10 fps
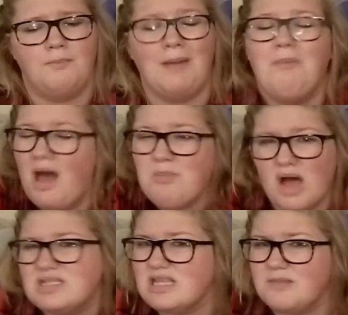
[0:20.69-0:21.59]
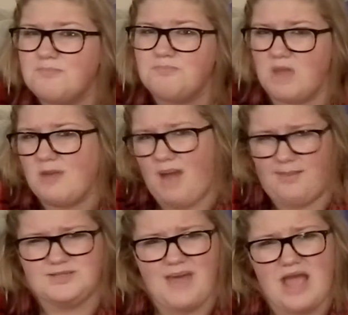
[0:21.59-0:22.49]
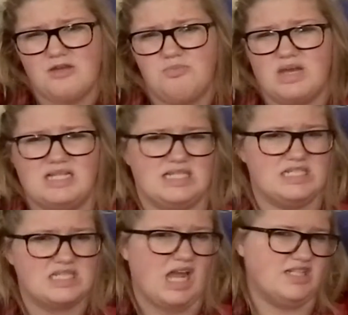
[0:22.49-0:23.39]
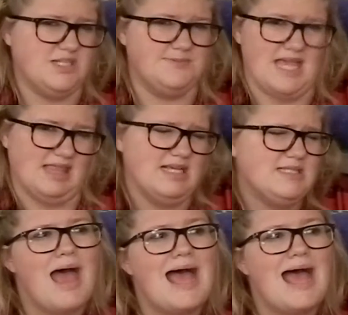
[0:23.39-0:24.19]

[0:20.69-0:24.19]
My mom calls it the Mary Poppins bag because it just kind of seems endless.